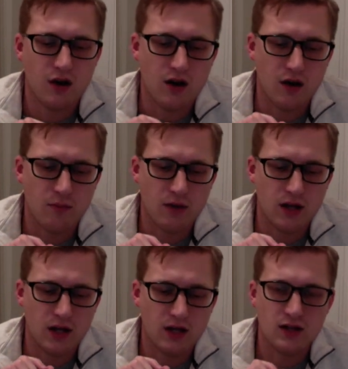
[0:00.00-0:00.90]

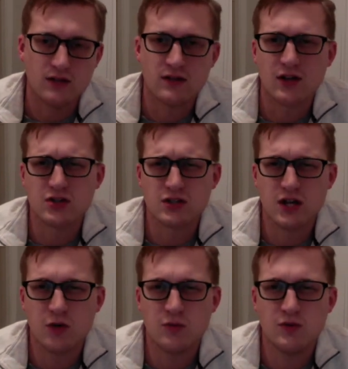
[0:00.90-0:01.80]
And it's not just going to
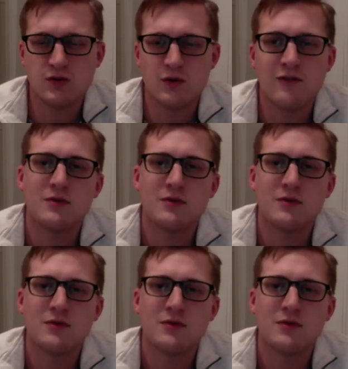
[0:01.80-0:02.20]
help you and your wife,